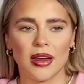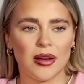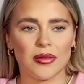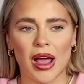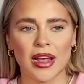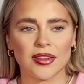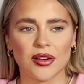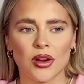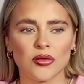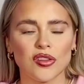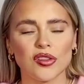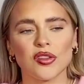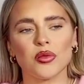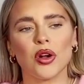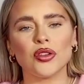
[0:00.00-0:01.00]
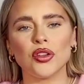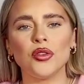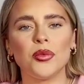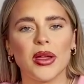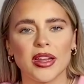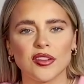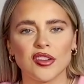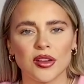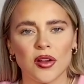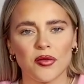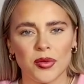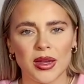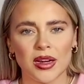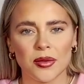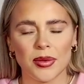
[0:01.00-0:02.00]
I don't know, just what you picture of
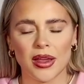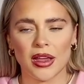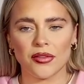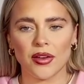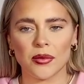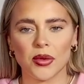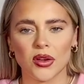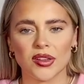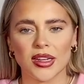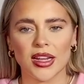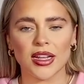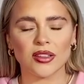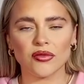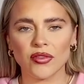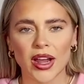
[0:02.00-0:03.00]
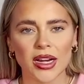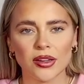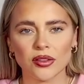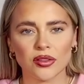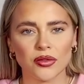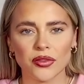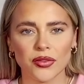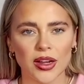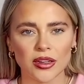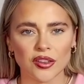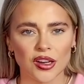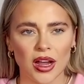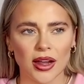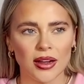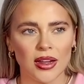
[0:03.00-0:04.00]
being a perfect body, it really doesn't fix
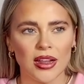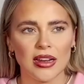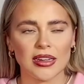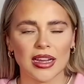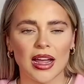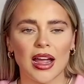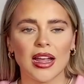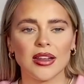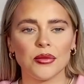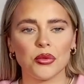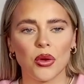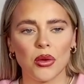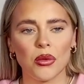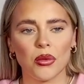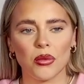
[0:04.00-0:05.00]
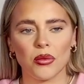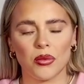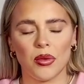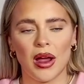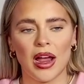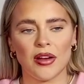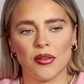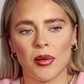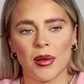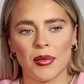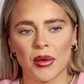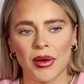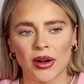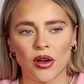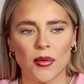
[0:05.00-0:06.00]
you. Like, I But I remember
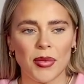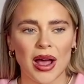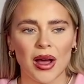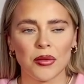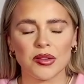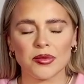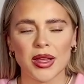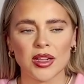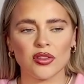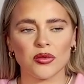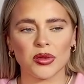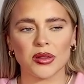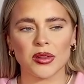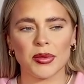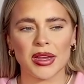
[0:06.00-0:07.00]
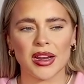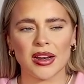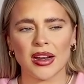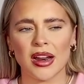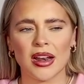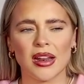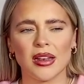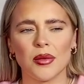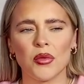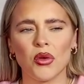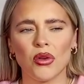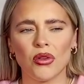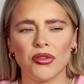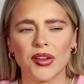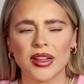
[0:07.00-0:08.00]
when I got back, I was made up at the beginning, and then the
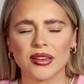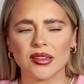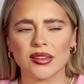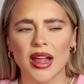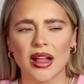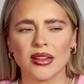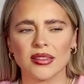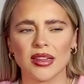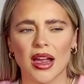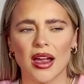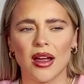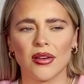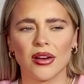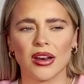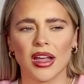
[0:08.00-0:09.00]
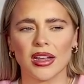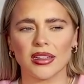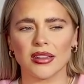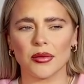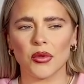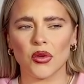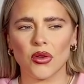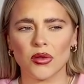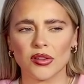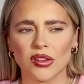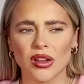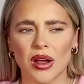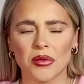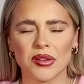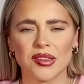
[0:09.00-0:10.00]
more things settled down and like the more
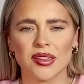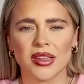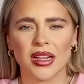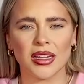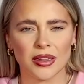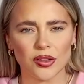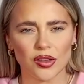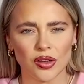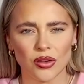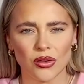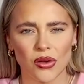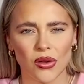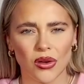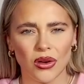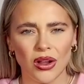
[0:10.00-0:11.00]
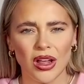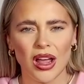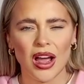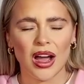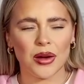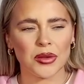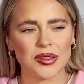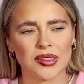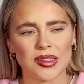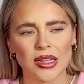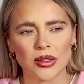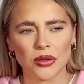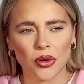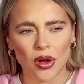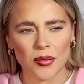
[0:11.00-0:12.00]
I was still insecure. I would
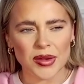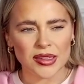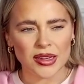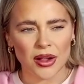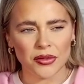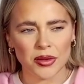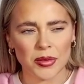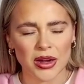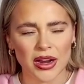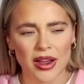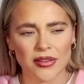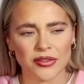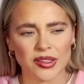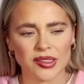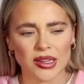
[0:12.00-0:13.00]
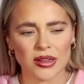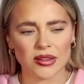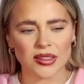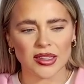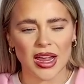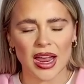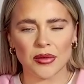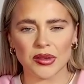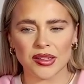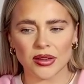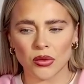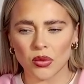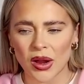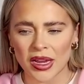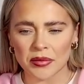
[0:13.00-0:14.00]
still look at myself in the mirror every single day. I would still
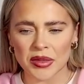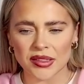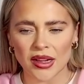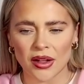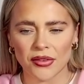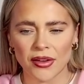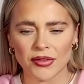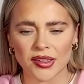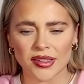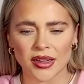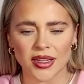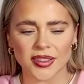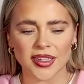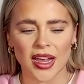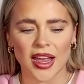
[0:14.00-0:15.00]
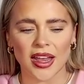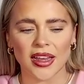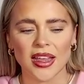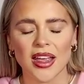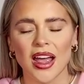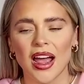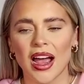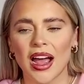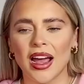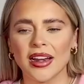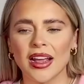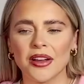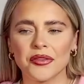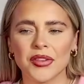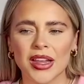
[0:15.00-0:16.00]
weigh myself every single day. And I
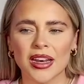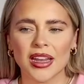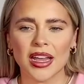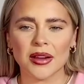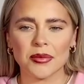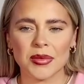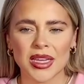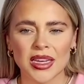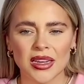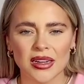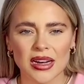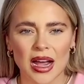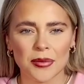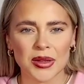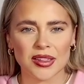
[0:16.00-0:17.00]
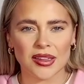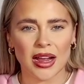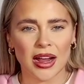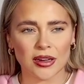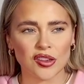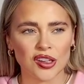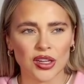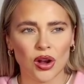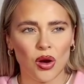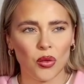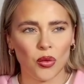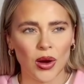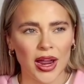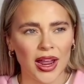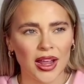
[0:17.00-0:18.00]
feel like my eating habits actually got
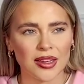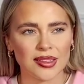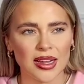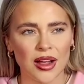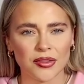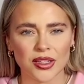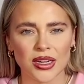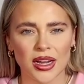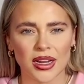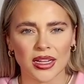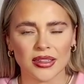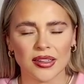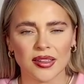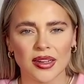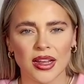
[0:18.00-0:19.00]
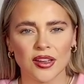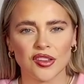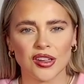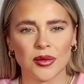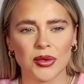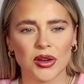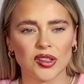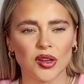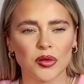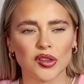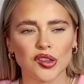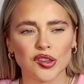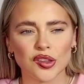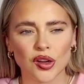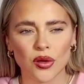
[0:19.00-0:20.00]
worse after I had the surgery because I was
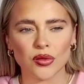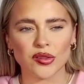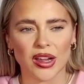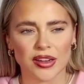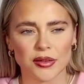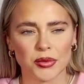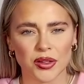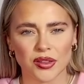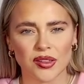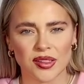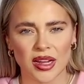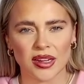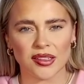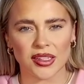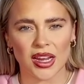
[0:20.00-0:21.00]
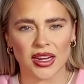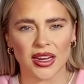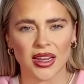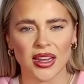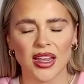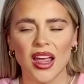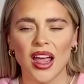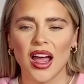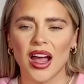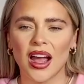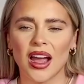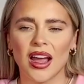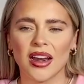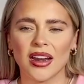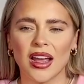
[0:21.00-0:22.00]
so desperate to stay skinny.
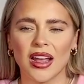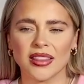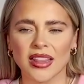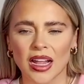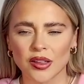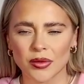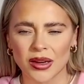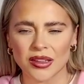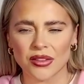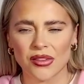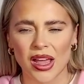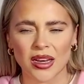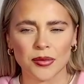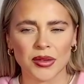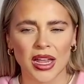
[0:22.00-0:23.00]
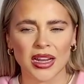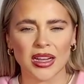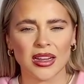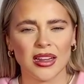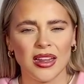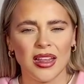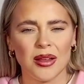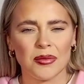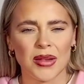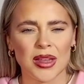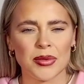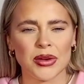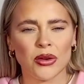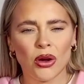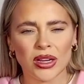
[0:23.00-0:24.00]
And that's when I developed like
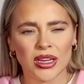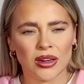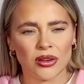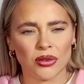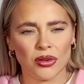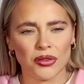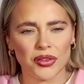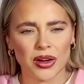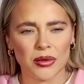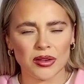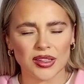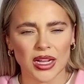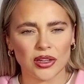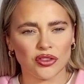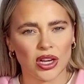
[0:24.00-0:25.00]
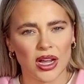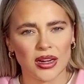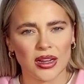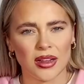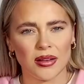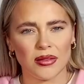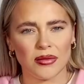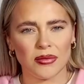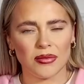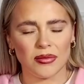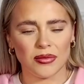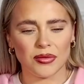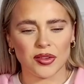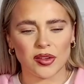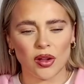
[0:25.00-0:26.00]
maybe not eating enough, and I was like trying to
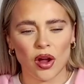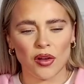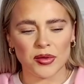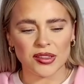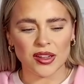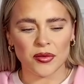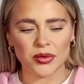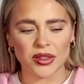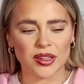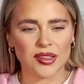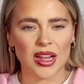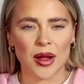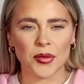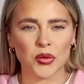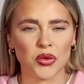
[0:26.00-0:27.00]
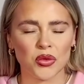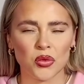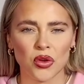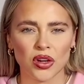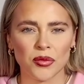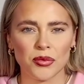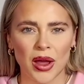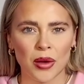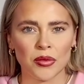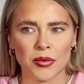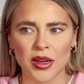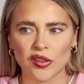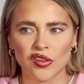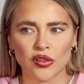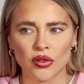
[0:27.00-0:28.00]
starve myself, but this time I would make
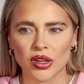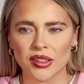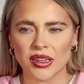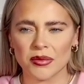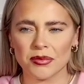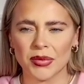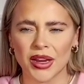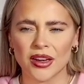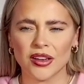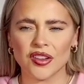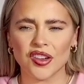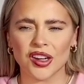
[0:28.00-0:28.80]
sure I didn't binge.